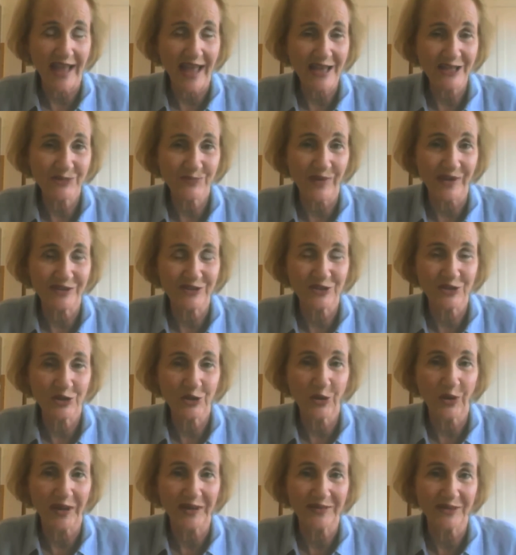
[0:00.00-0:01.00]
aspects
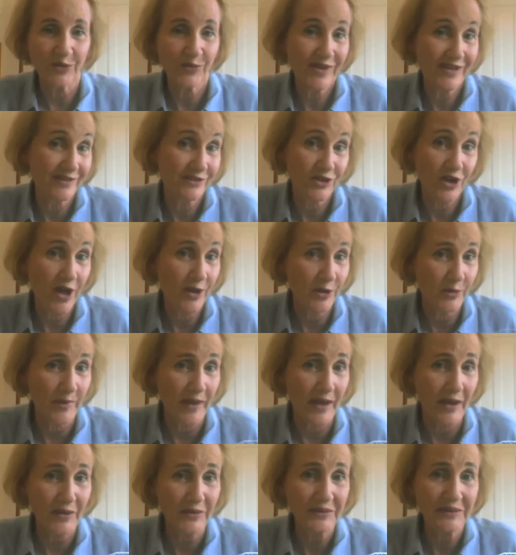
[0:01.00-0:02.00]
to it that we can talk
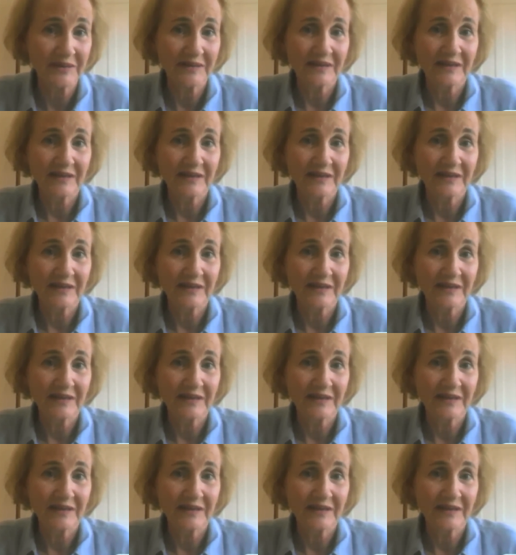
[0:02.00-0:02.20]
about.